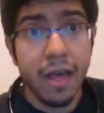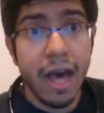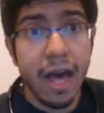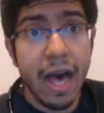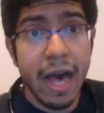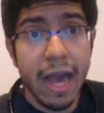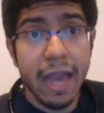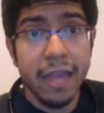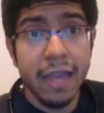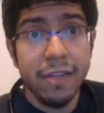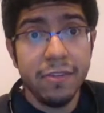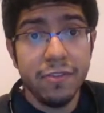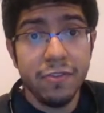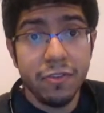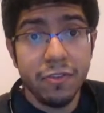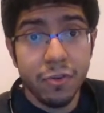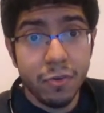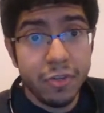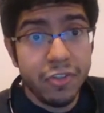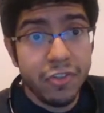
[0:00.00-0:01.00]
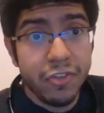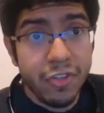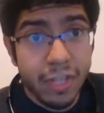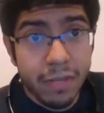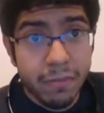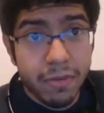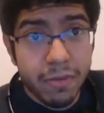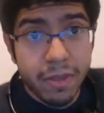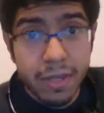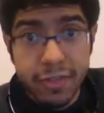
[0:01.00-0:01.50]
I,
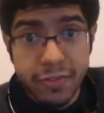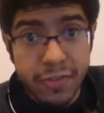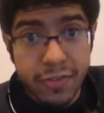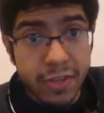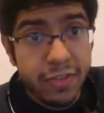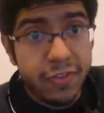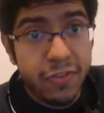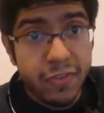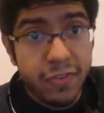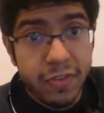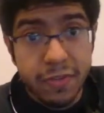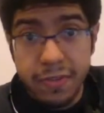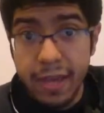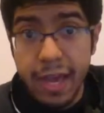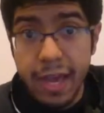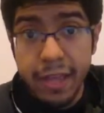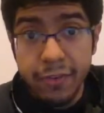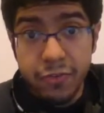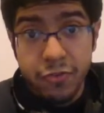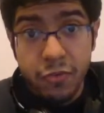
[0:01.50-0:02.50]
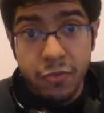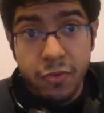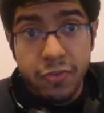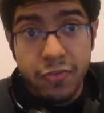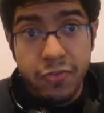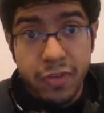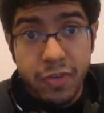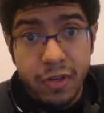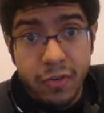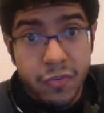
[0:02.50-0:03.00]
Suishima existed. That short
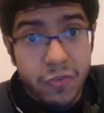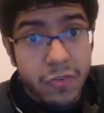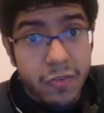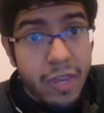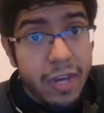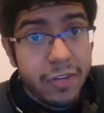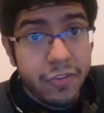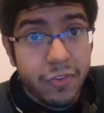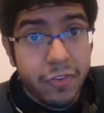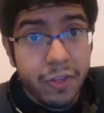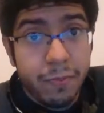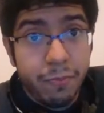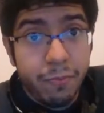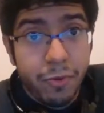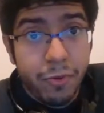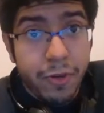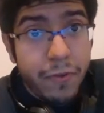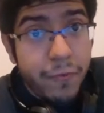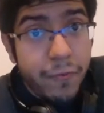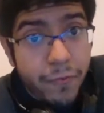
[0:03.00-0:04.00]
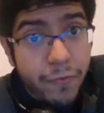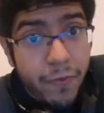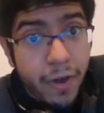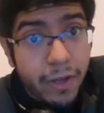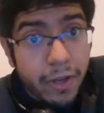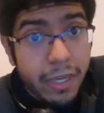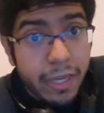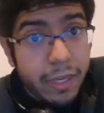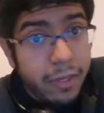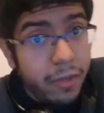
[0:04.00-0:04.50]
series is actually pretty
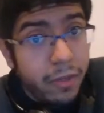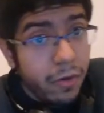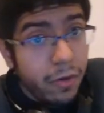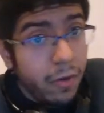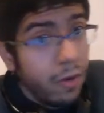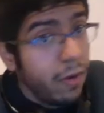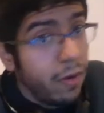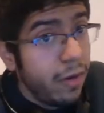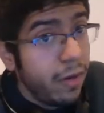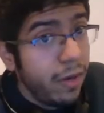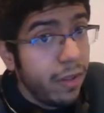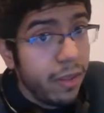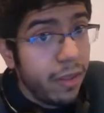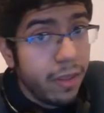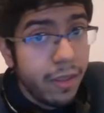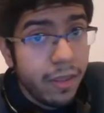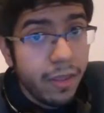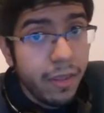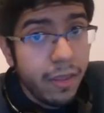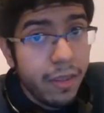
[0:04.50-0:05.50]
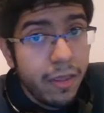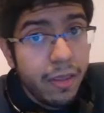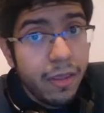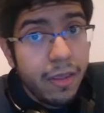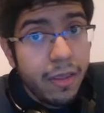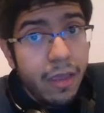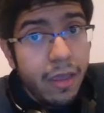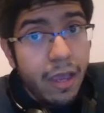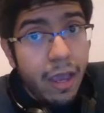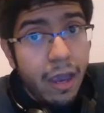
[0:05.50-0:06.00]
fucking good.
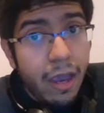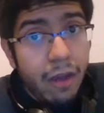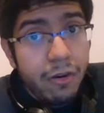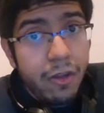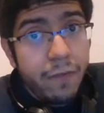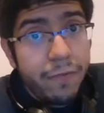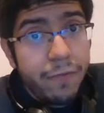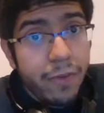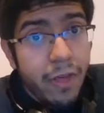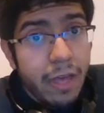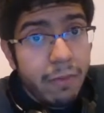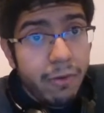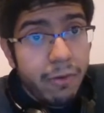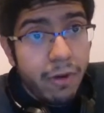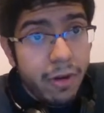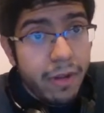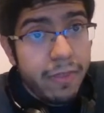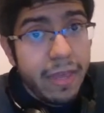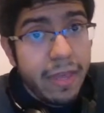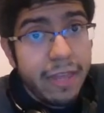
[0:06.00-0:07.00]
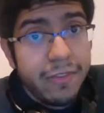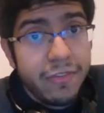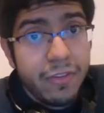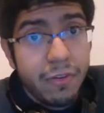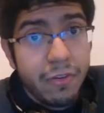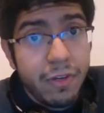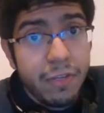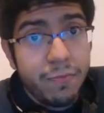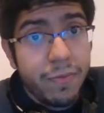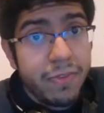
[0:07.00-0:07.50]
I don't know if y'all ever heard of that
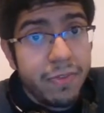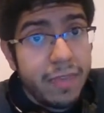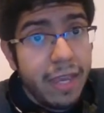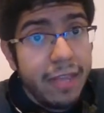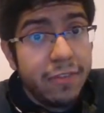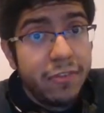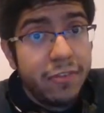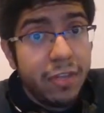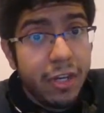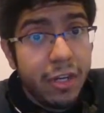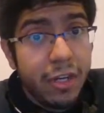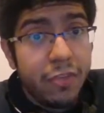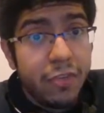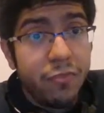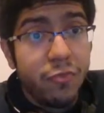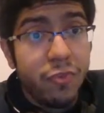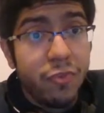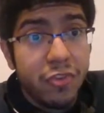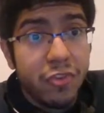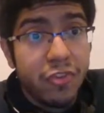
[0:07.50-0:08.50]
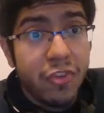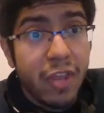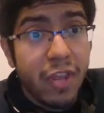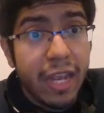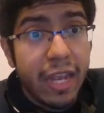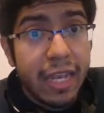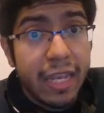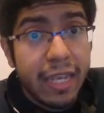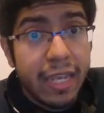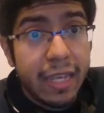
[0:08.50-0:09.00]
series, but that series was
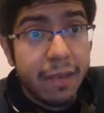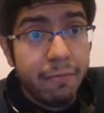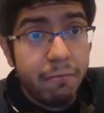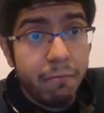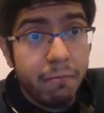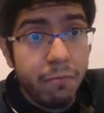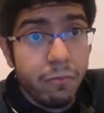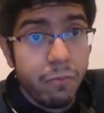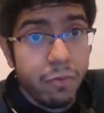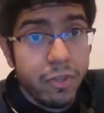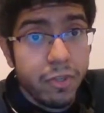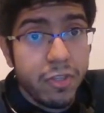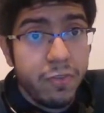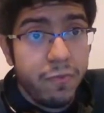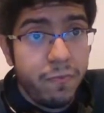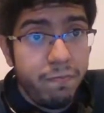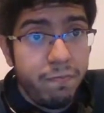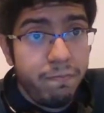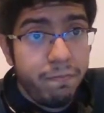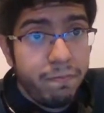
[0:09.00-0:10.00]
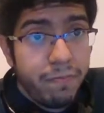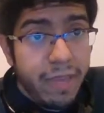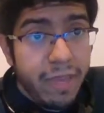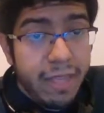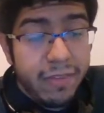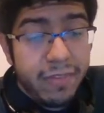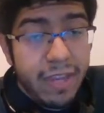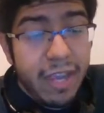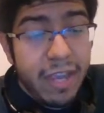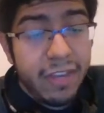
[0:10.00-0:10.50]
was
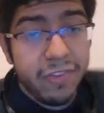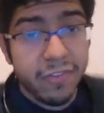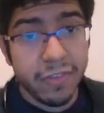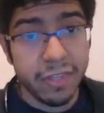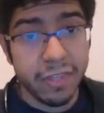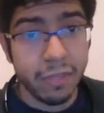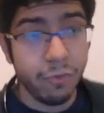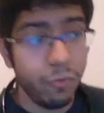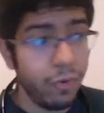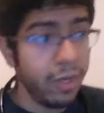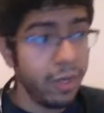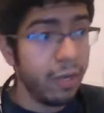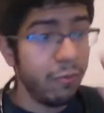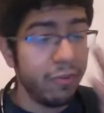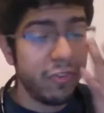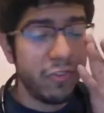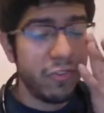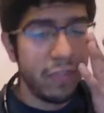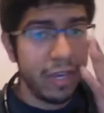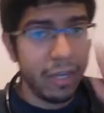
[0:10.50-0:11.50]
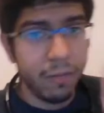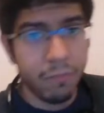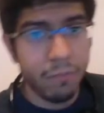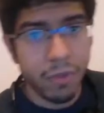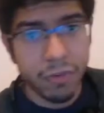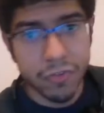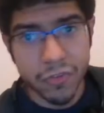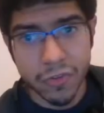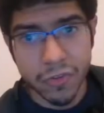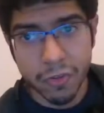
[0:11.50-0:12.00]
fantastically written with sad
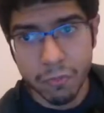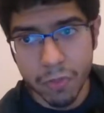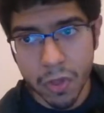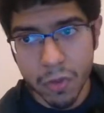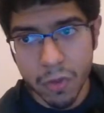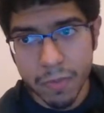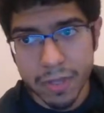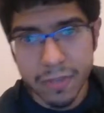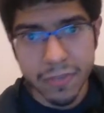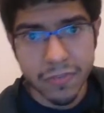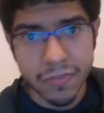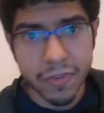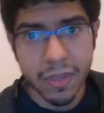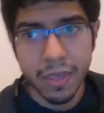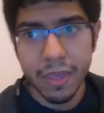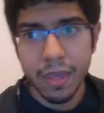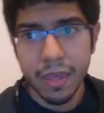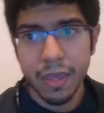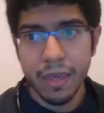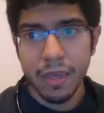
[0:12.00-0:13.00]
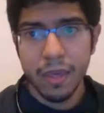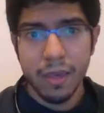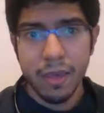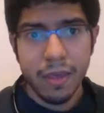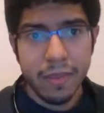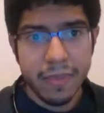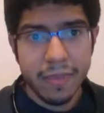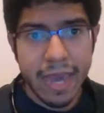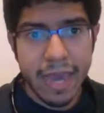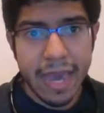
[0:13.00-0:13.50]
emotional moments
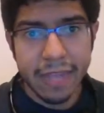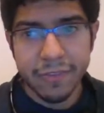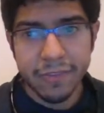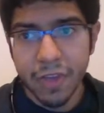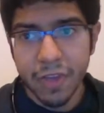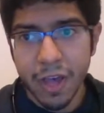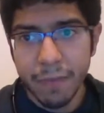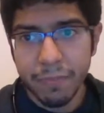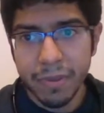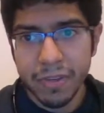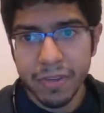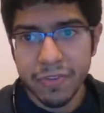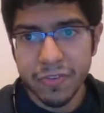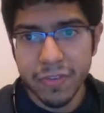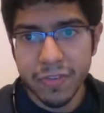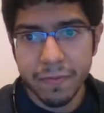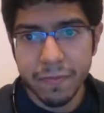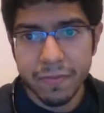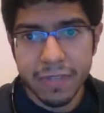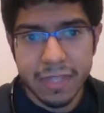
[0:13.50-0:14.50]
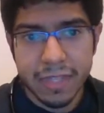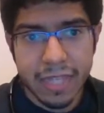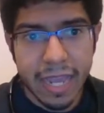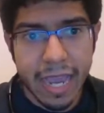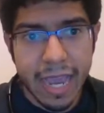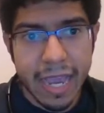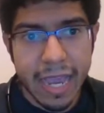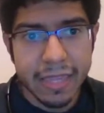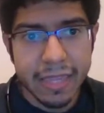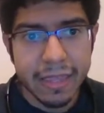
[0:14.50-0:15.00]
that had topics of
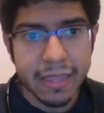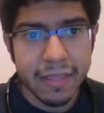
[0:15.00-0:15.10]
death,